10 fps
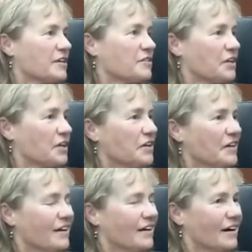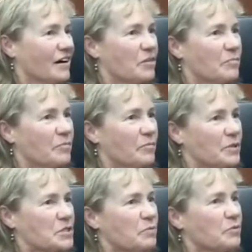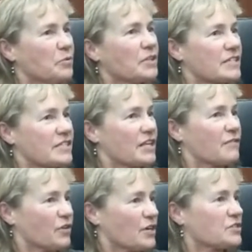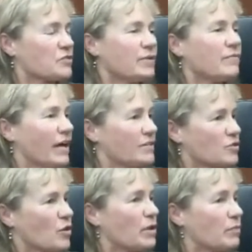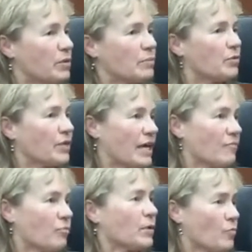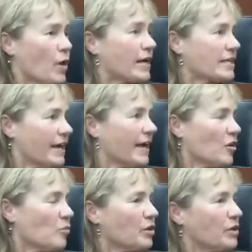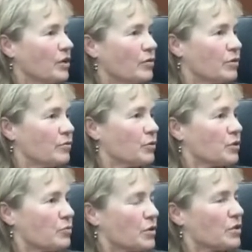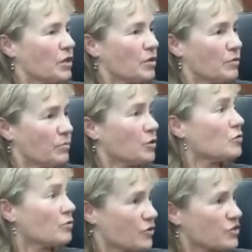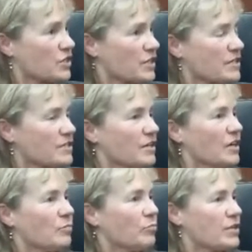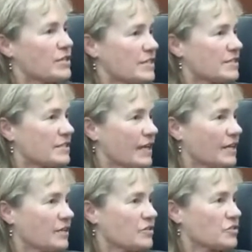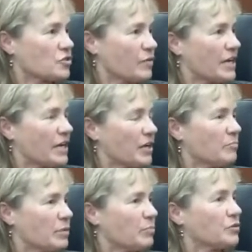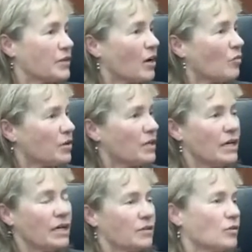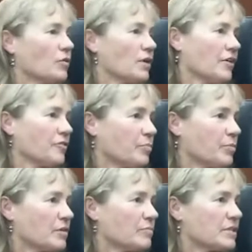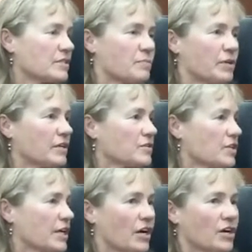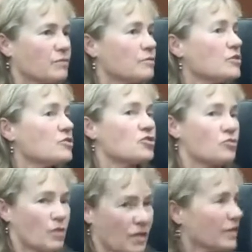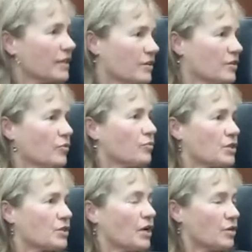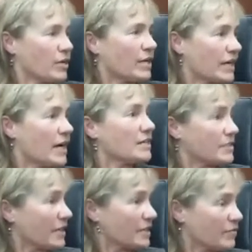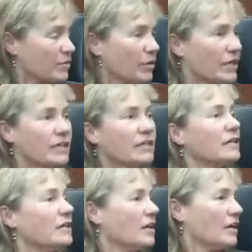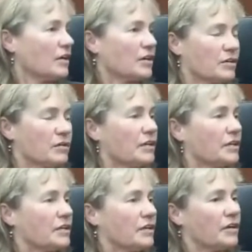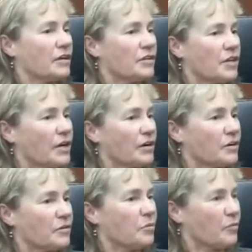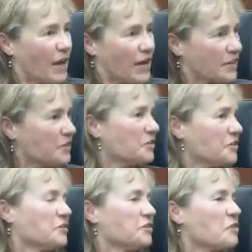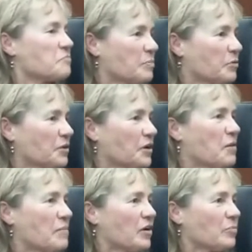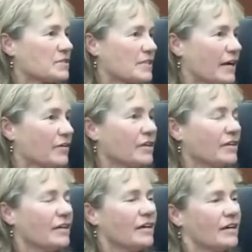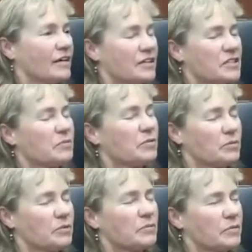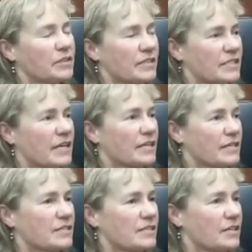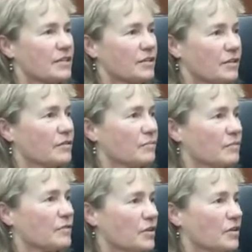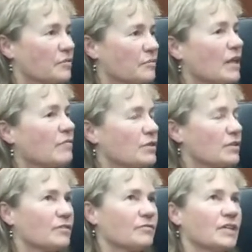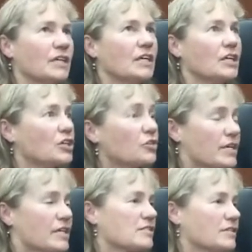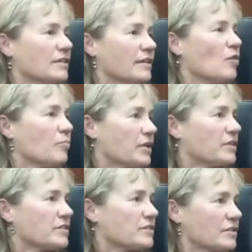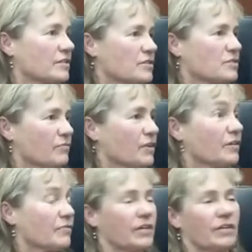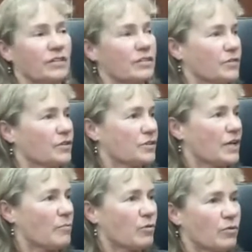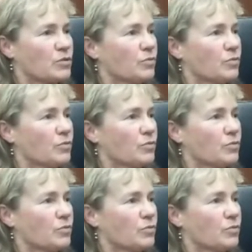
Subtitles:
of thing. It's been really exciting for us because we've had so many people that have been wanting to help. We've worked with the universities. Boise State is training up people to help the local health departments because they are struggling, with trying to contact everybody. And they are providing young people to come help us out. It's been really, really exciting to see the level of interest in helping in this very, very difficult time in which